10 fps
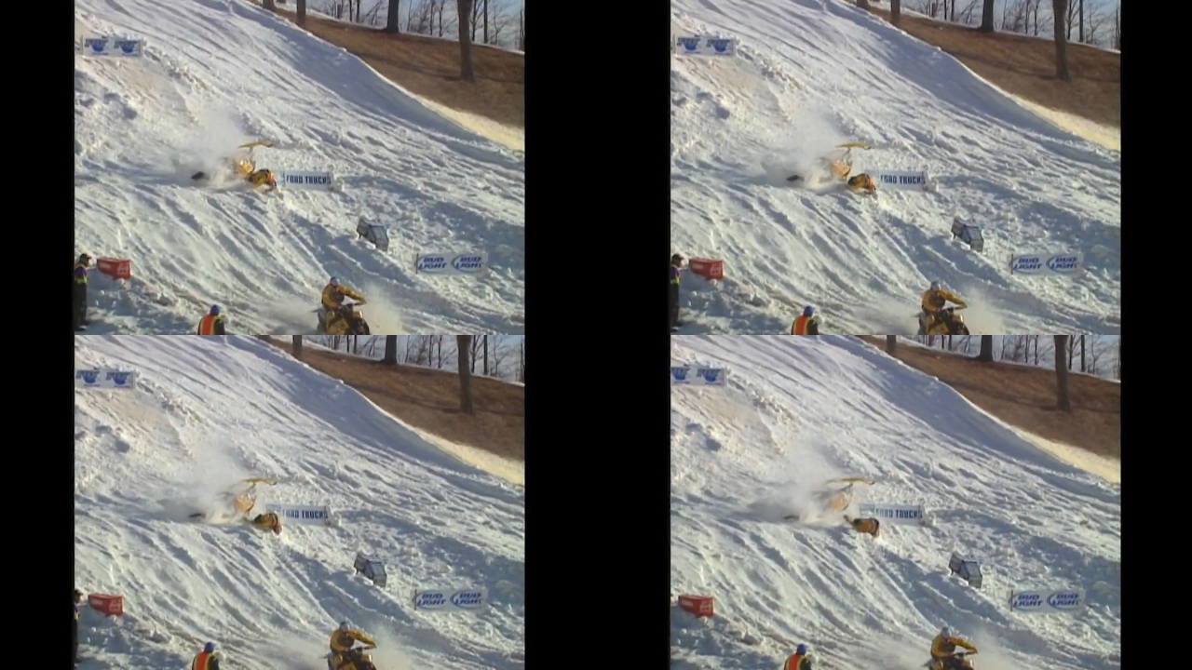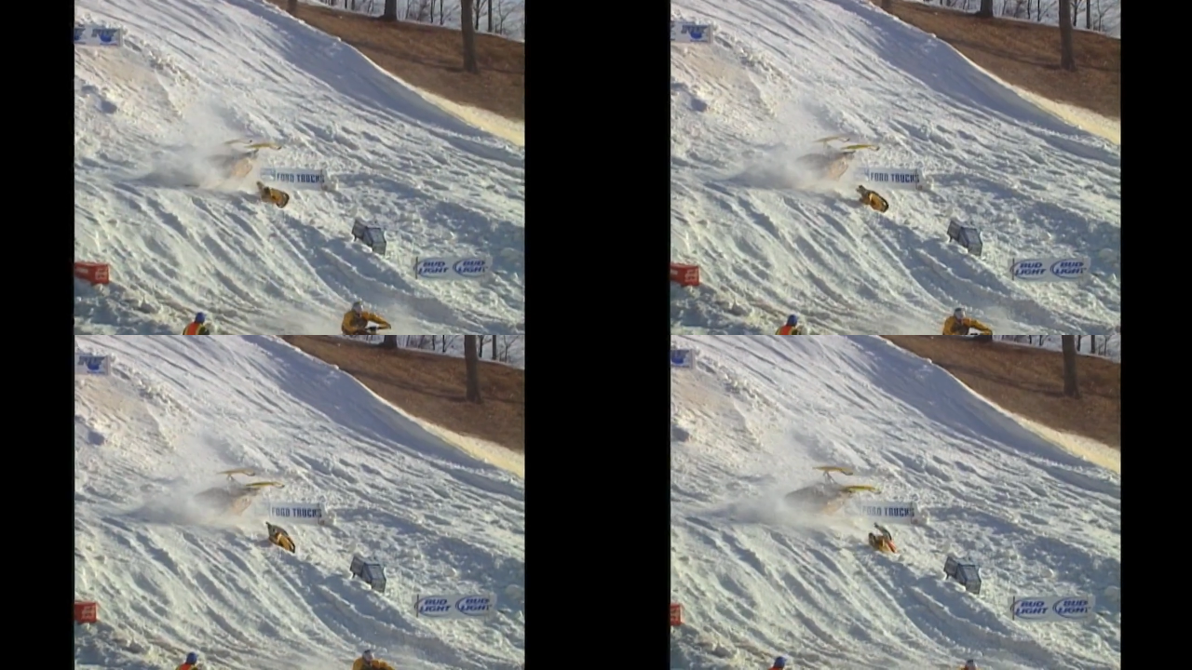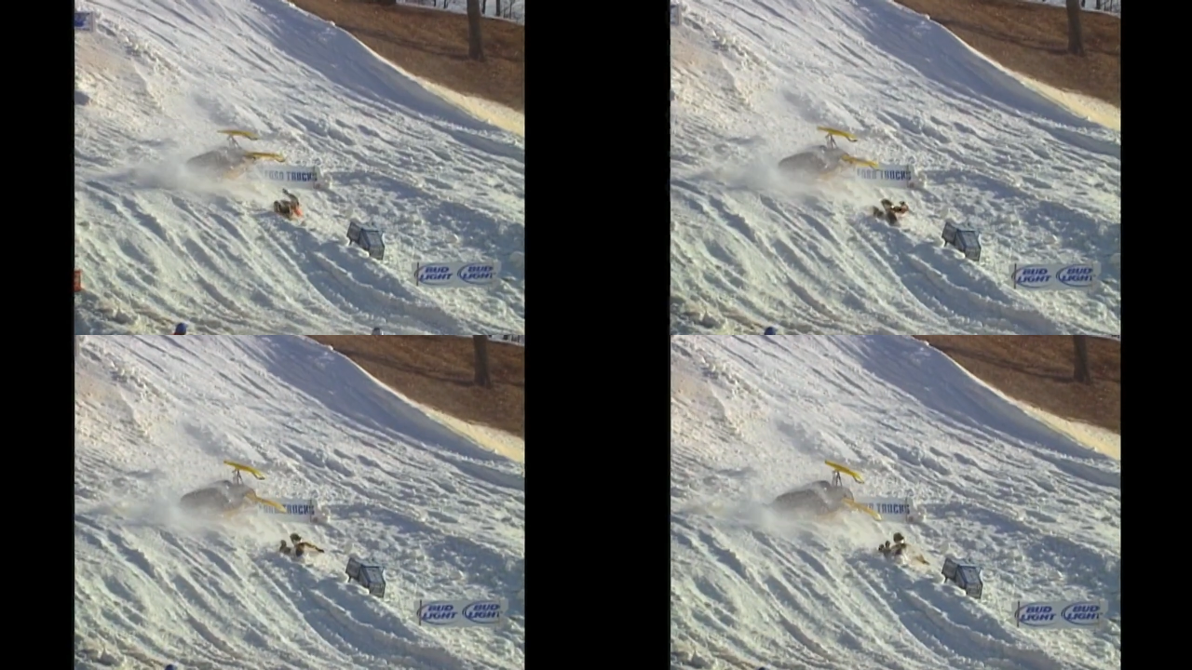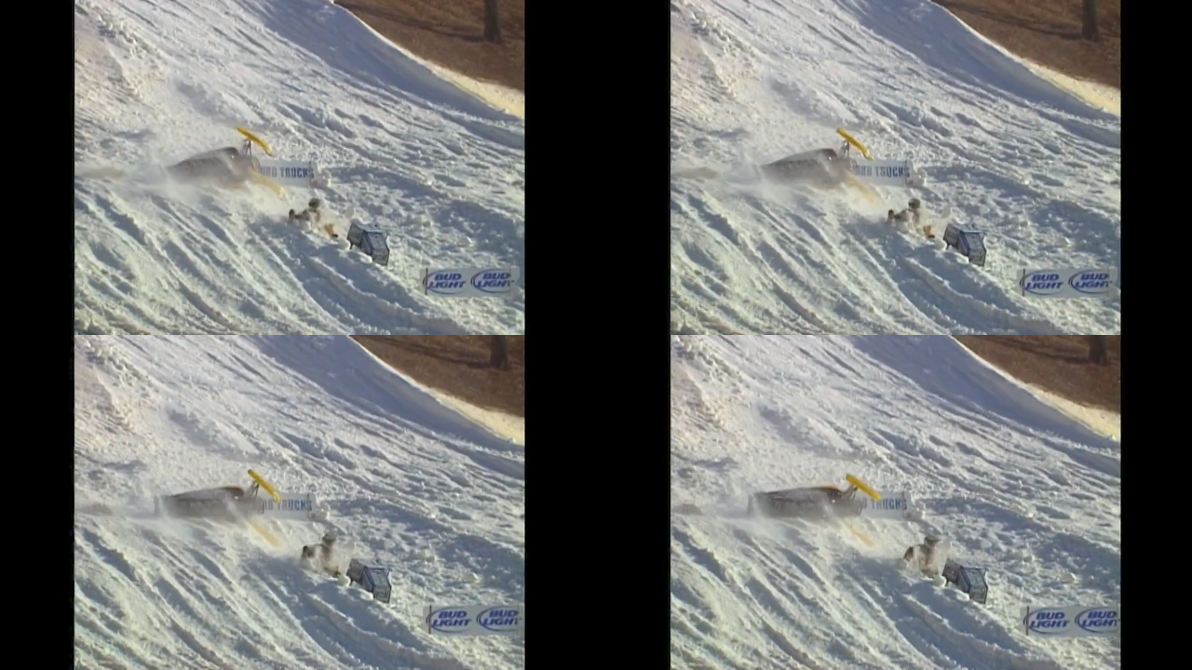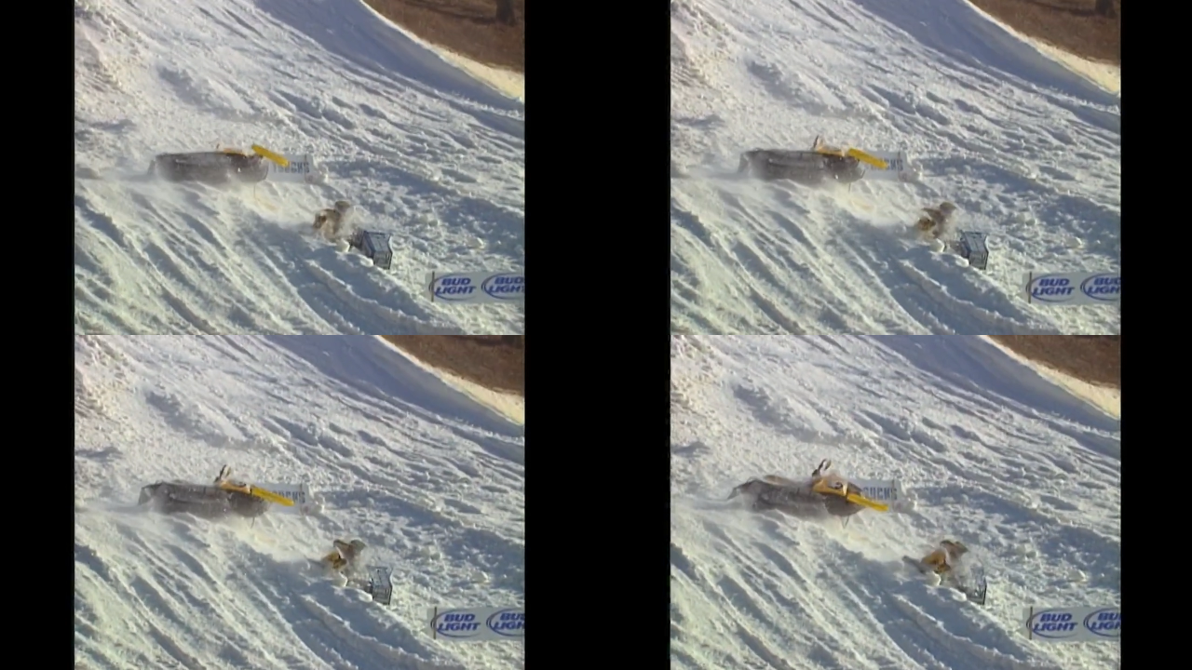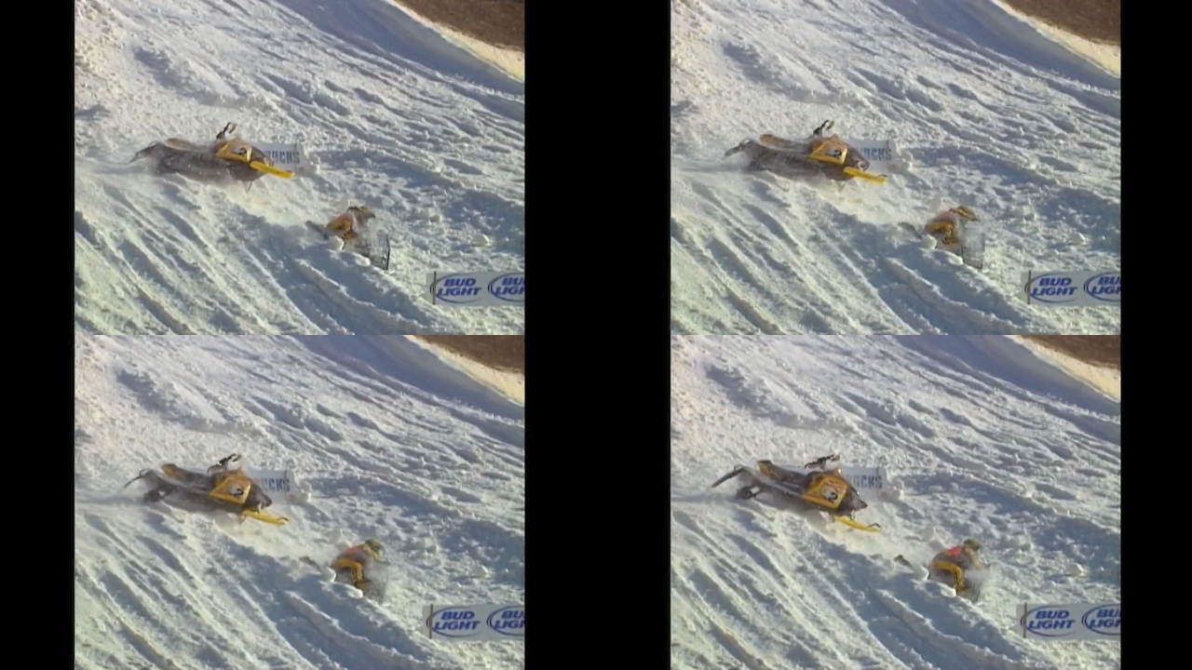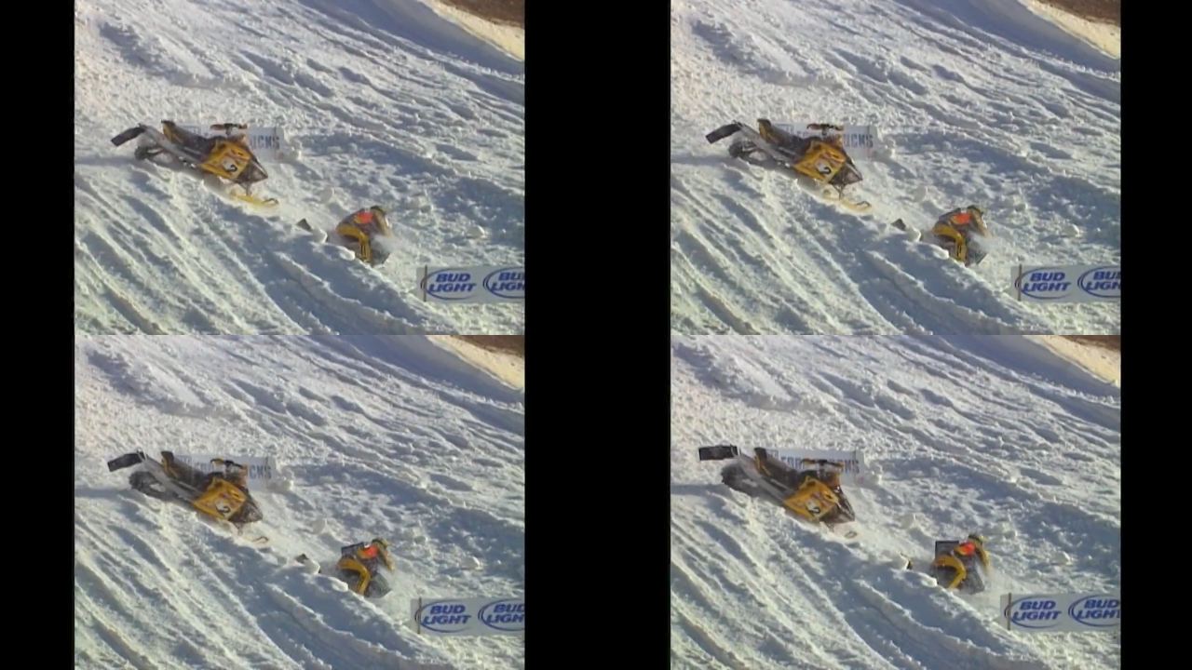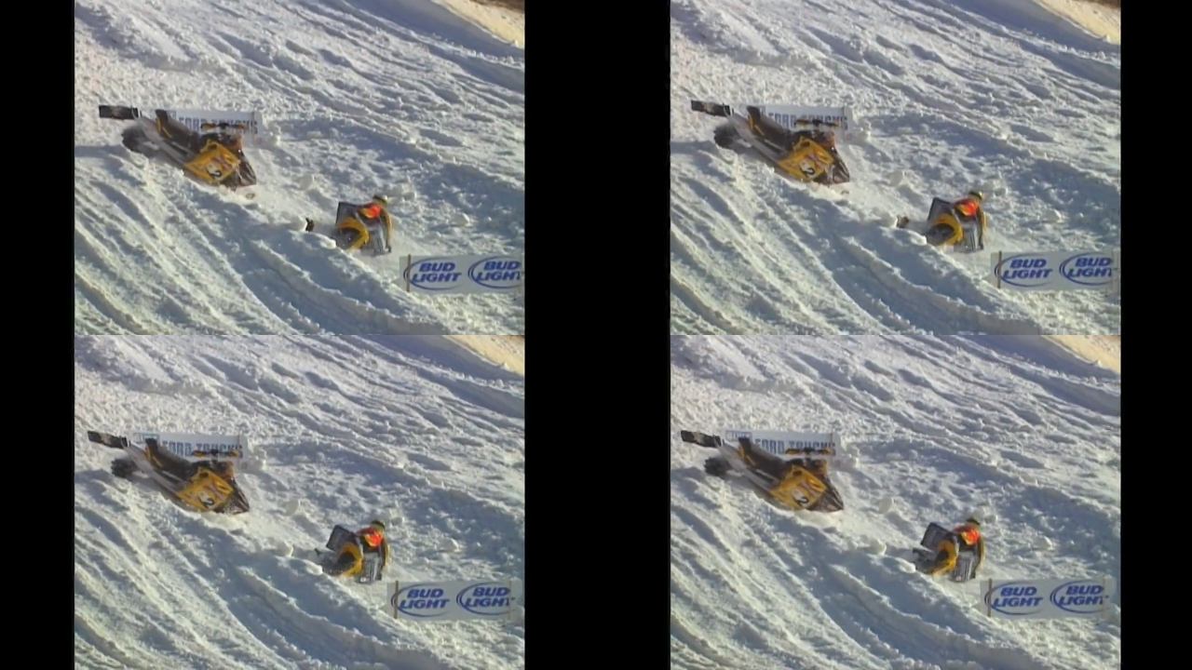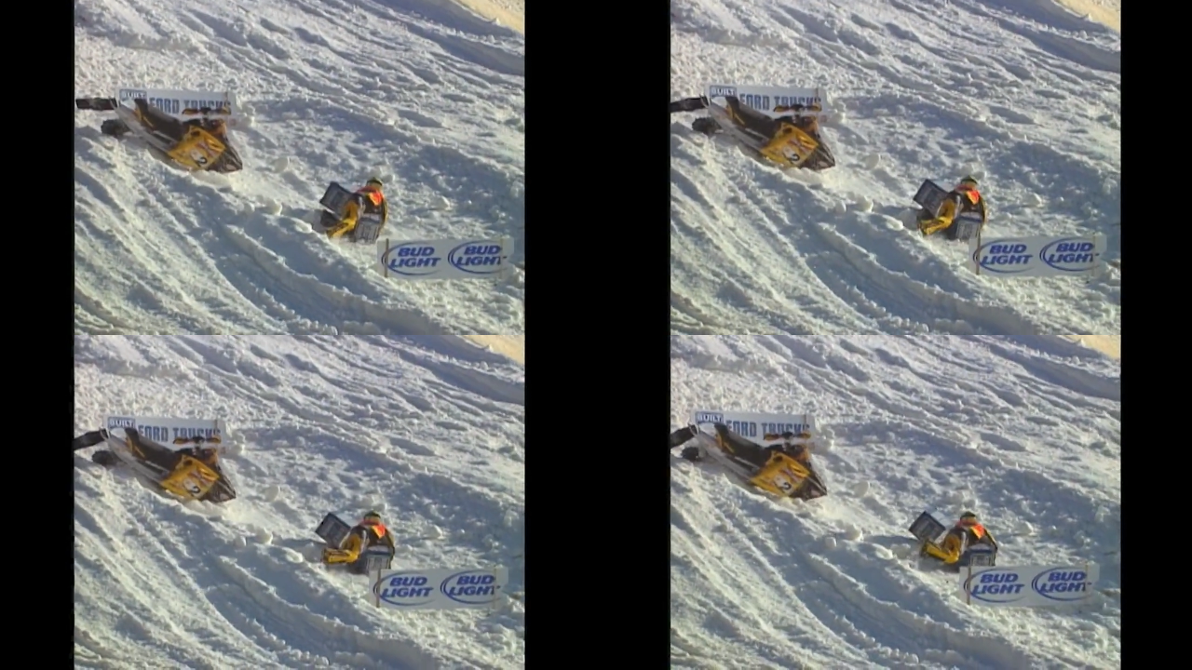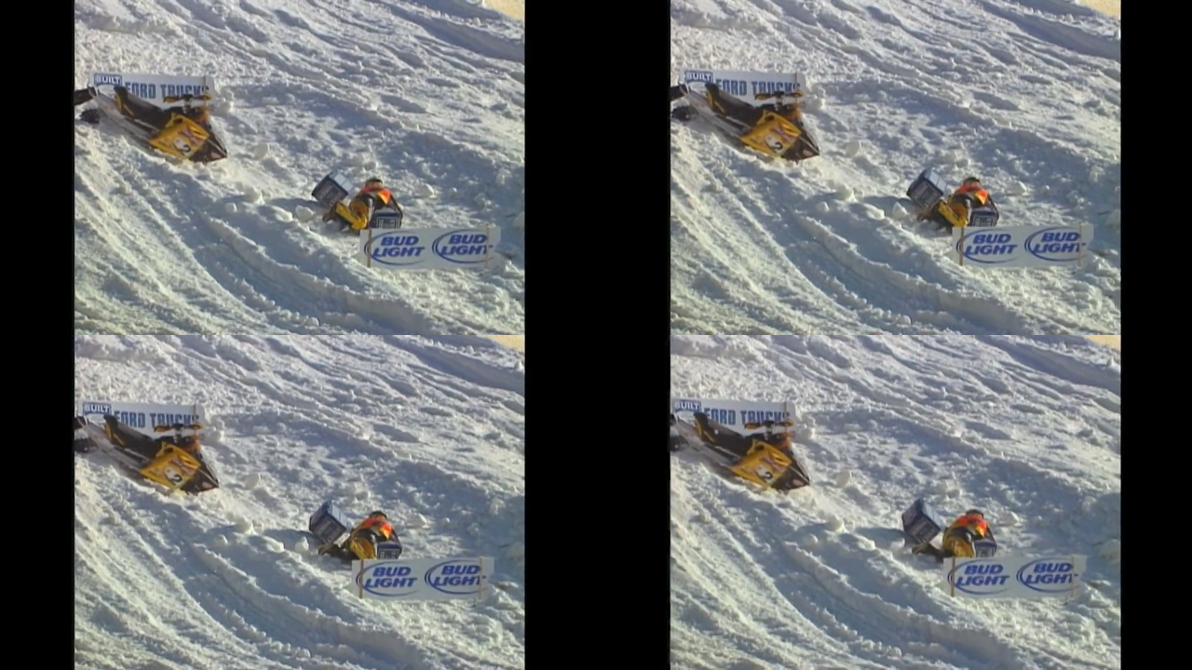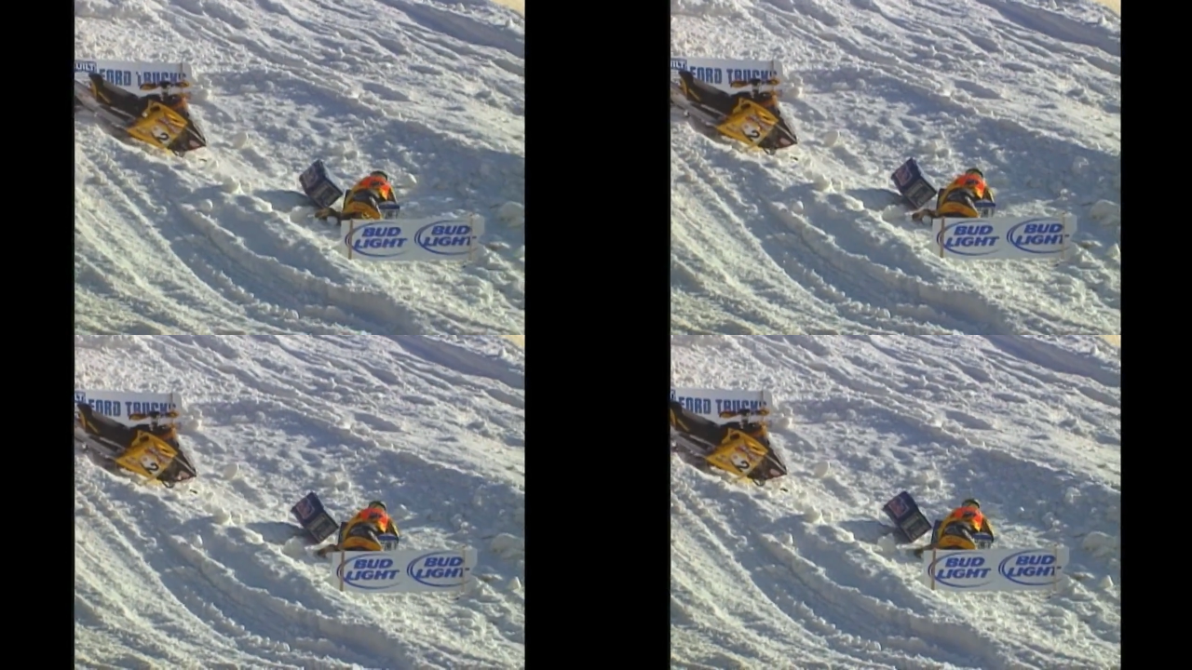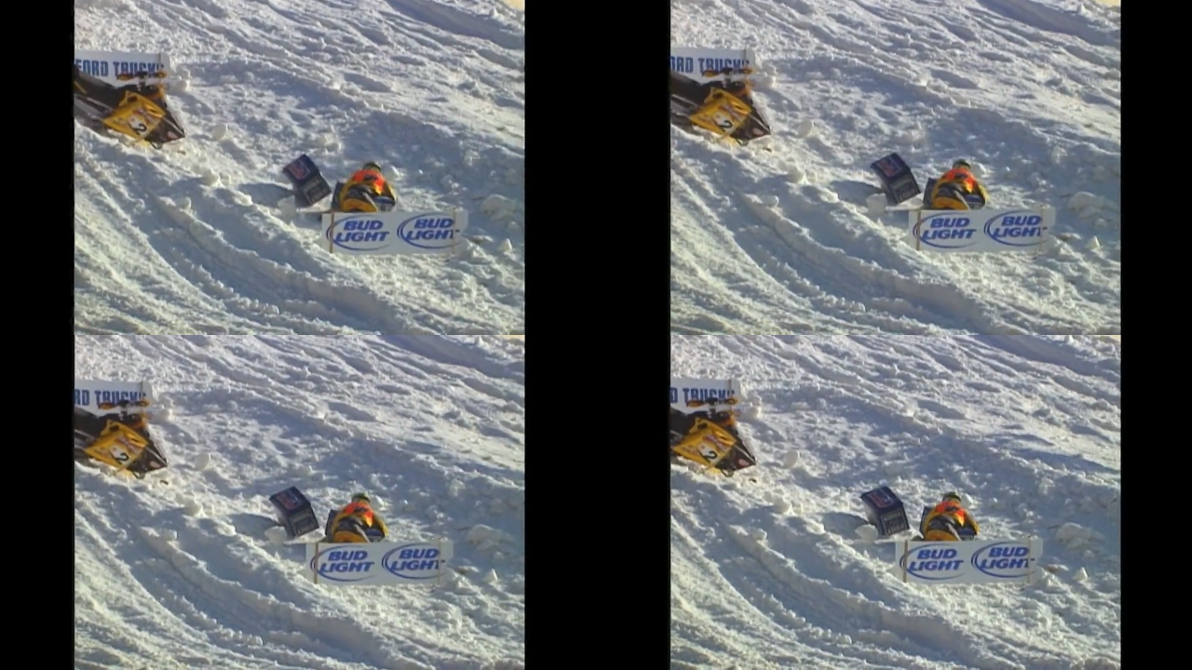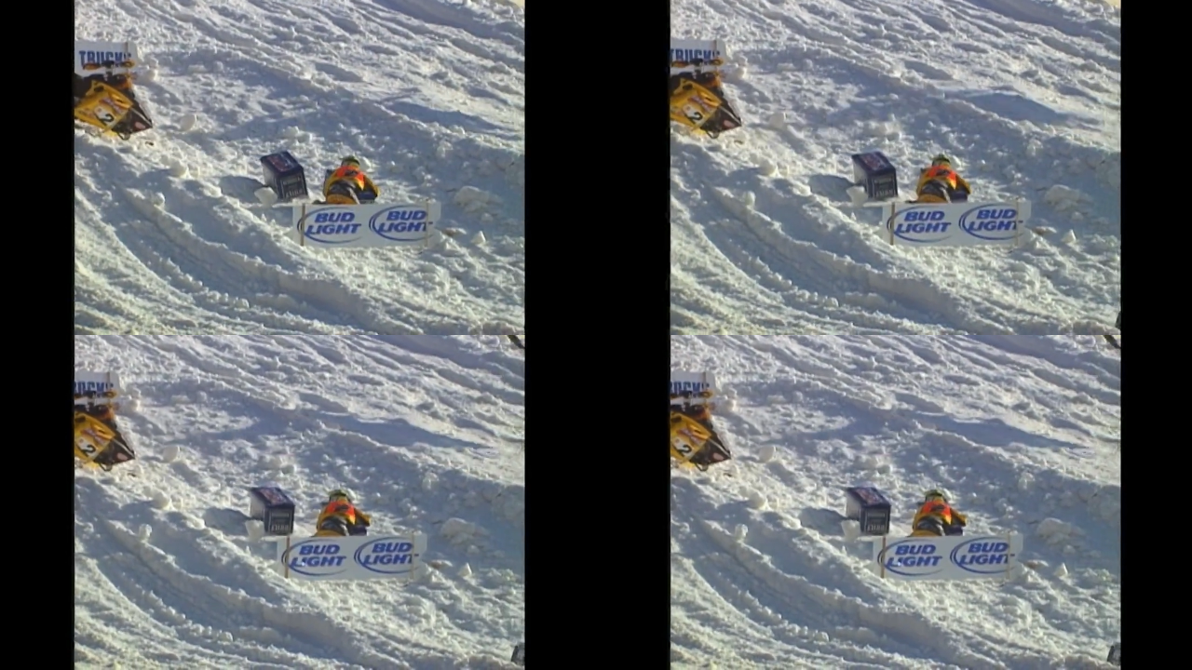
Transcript: [unreadable: no face in view]